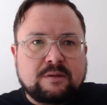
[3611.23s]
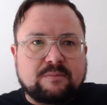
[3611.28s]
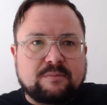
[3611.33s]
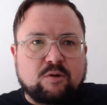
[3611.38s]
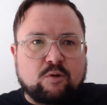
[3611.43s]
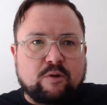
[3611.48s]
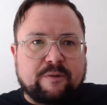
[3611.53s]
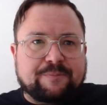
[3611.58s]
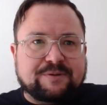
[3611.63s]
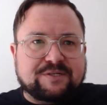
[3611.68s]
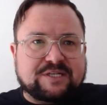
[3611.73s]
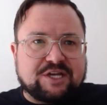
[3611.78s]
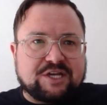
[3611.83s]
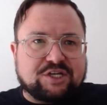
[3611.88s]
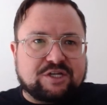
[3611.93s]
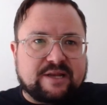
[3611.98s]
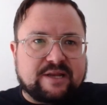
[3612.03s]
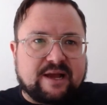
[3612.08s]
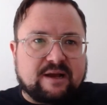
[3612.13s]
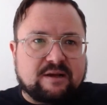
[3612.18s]
Millwall in
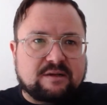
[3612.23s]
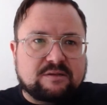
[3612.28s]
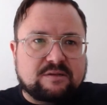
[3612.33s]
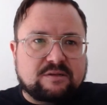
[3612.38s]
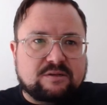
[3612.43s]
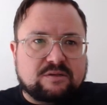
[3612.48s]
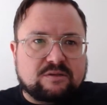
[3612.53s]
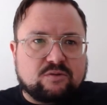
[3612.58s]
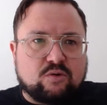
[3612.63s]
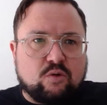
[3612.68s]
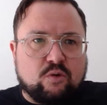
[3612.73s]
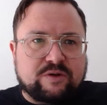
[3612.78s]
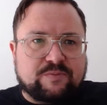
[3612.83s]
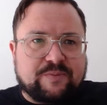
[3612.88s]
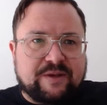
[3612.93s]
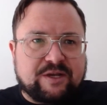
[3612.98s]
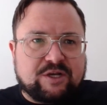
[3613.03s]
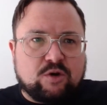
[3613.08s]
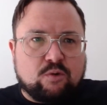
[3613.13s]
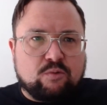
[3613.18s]
possession now. Cool, he's
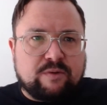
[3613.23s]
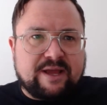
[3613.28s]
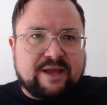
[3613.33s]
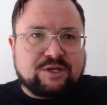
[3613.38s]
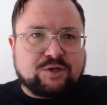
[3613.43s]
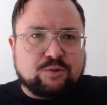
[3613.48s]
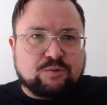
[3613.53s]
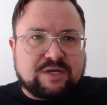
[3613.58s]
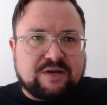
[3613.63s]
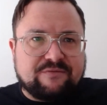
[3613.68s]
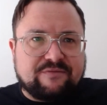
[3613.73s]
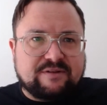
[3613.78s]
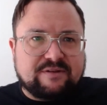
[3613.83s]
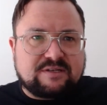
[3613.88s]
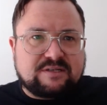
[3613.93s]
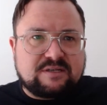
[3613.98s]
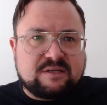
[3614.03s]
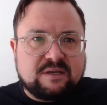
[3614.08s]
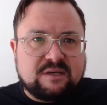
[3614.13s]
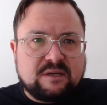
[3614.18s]
been caught there, George
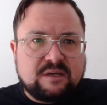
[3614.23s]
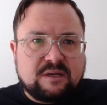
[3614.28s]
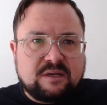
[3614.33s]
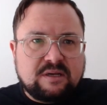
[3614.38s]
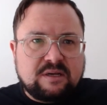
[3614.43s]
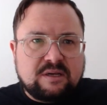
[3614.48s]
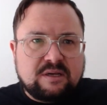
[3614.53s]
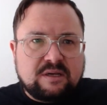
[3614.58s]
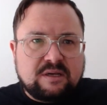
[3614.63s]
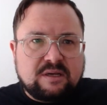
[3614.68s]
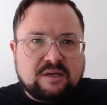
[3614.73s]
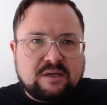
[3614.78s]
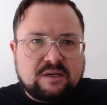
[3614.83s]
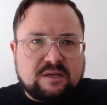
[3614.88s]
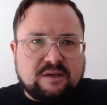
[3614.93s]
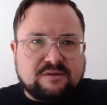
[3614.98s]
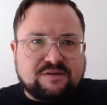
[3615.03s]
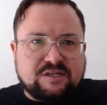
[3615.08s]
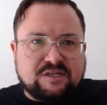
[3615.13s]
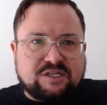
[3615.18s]
Evans.
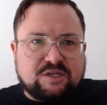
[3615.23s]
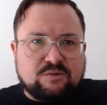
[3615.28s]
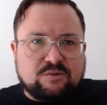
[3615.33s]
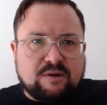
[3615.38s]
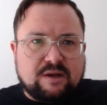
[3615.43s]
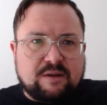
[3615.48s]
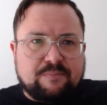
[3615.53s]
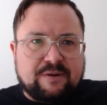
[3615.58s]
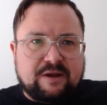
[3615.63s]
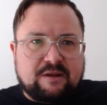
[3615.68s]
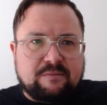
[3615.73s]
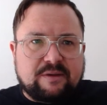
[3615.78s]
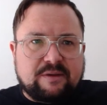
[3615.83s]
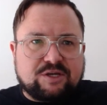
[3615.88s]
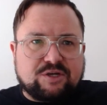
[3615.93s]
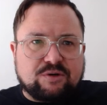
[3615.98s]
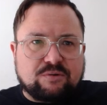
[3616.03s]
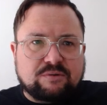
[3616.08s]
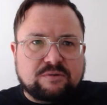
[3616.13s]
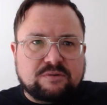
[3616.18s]
Gives it to Billy
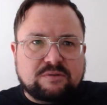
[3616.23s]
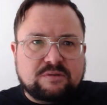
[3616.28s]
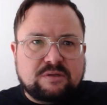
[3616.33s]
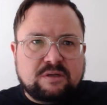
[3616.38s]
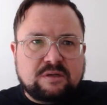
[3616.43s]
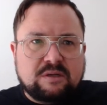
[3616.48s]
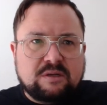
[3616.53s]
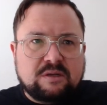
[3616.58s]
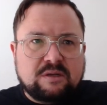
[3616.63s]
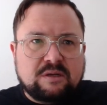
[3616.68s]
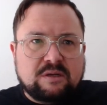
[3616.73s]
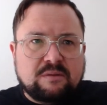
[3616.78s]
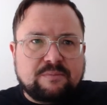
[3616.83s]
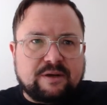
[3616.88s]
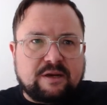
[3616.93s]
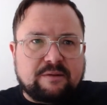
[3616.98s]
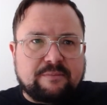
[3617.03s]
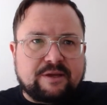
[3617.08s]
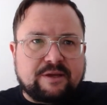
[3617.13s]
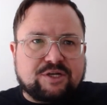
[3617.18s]
Mitchell.
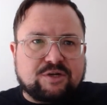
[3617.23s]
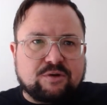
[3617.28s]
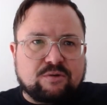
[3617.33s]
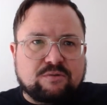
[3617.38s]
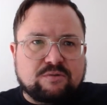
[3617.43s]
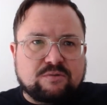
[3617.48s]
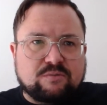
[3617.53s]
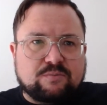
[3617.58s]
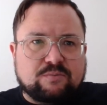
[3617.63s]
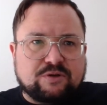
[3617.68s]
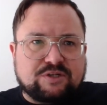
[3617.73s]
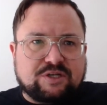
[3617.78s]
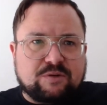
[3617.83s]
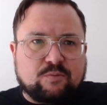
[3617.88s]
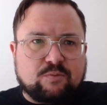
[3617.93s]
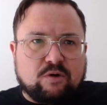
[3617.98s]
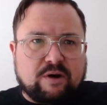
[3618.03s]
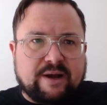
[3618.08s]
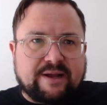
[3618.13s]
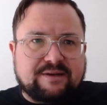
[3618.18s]
Billy Mitchell puts it
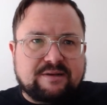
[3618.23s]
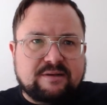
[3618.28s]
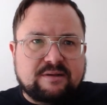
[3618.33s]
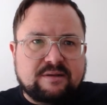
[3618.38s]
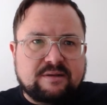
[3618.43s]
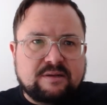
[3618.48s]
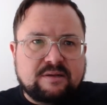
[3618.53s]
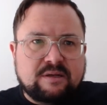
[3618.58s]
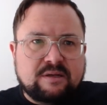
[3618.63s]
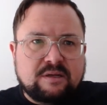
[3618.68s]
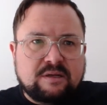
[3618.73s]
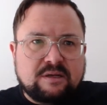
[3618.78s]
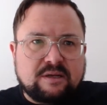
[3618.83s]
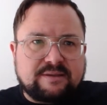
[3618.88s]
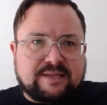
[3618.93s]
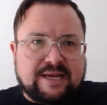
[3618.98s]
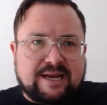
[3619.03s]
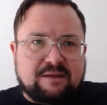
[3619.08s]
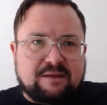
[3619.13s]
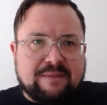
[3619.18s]
wide.
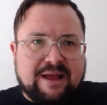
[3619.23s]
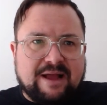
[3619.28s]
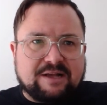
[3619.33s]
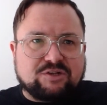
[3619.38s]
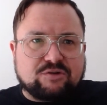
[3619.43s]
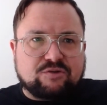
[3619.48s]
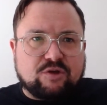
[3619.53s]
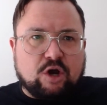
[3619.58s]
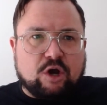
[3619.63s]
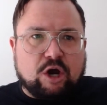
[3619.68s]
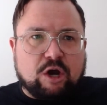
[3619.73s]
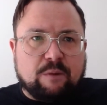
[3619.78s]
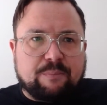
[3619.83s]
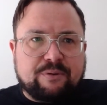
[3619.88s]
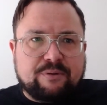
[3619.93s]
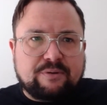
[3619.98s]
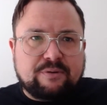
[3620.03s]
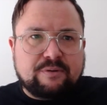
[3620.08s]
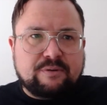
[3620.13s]
And Danny Mack's on the hop.